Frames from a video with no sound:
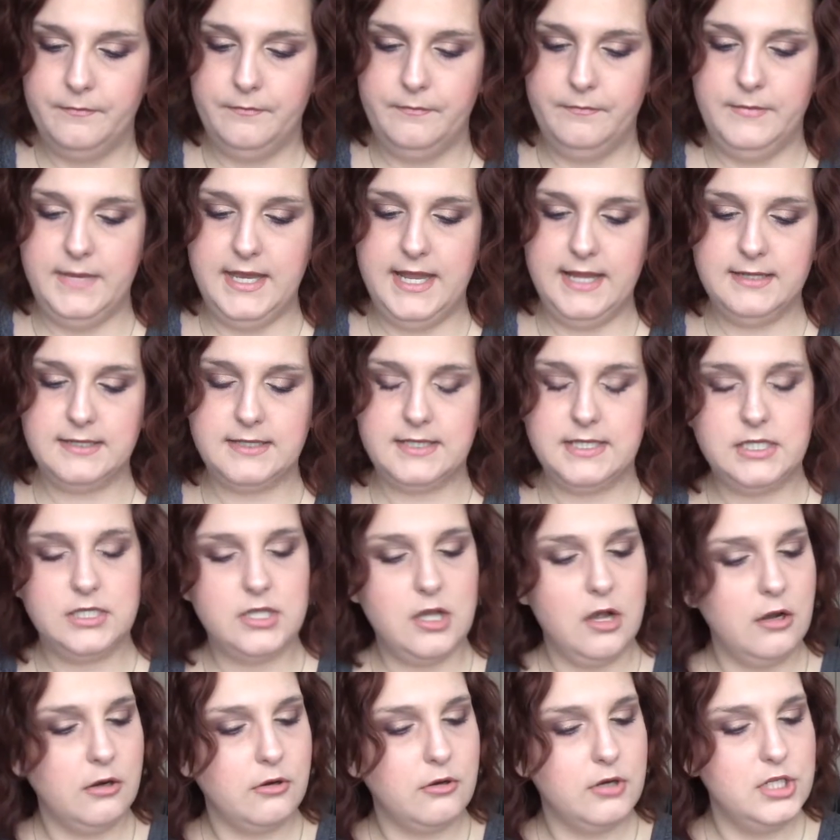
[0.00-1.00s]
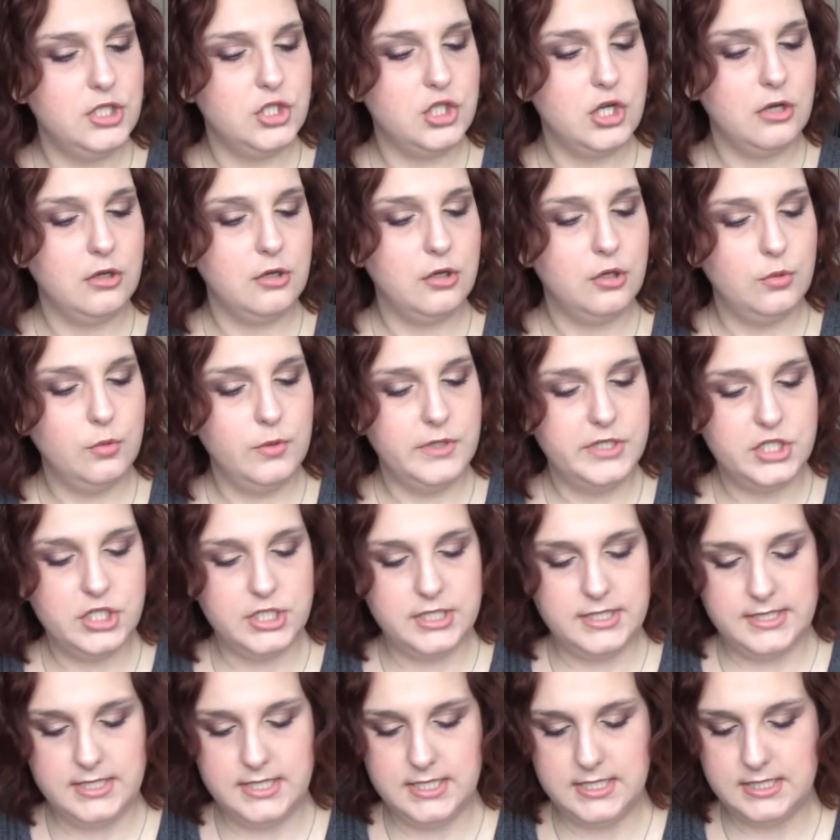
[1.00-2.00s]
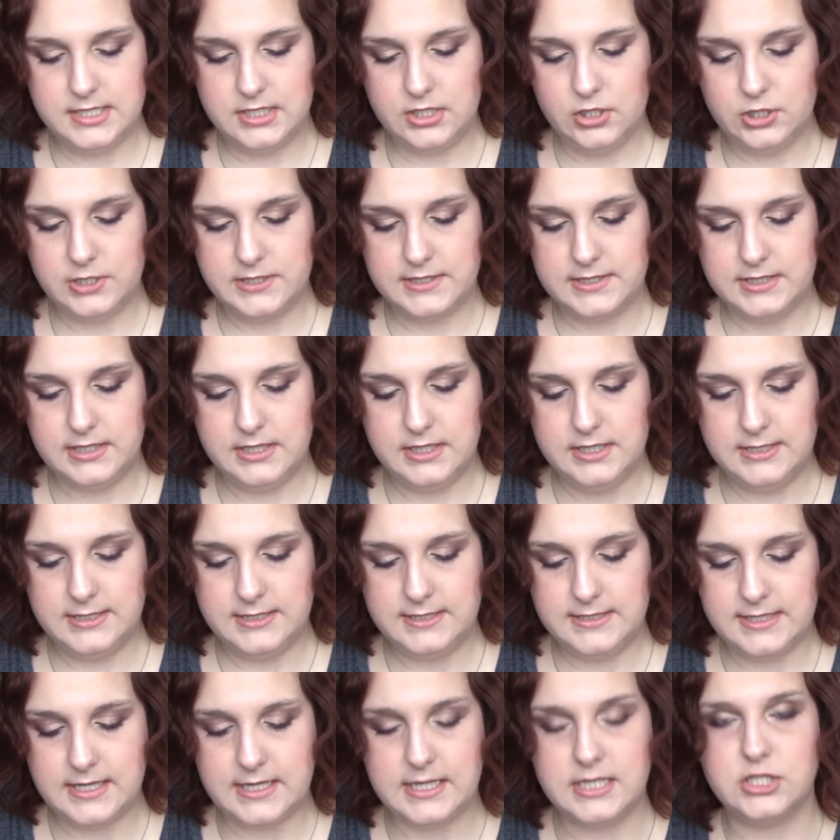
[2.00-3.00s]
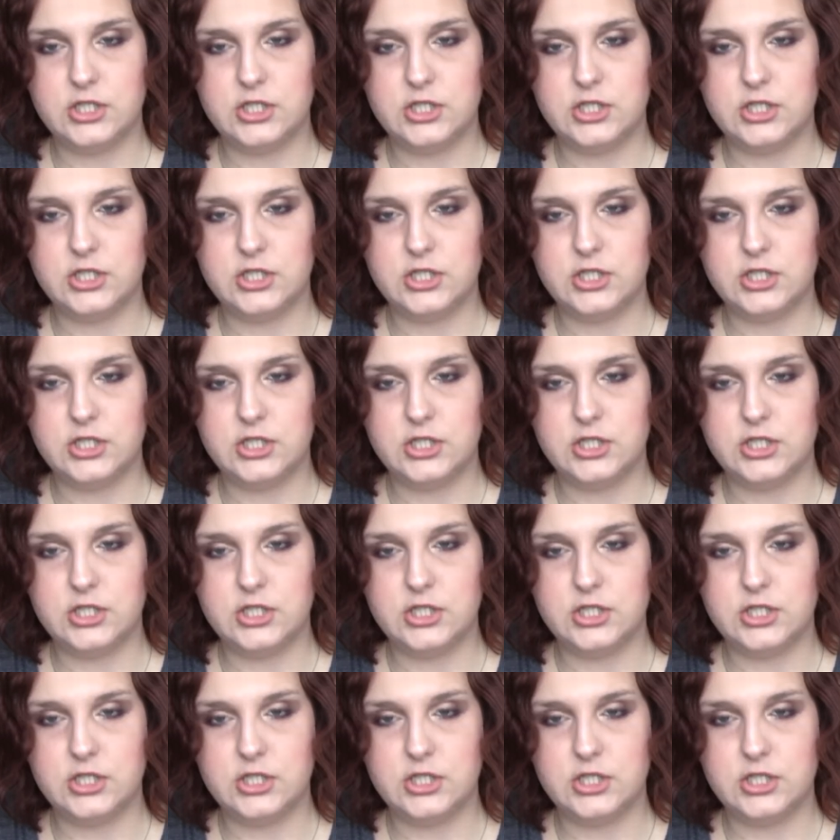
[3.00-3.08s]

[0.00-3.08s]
Next is Concrete Jungle, which is this is like a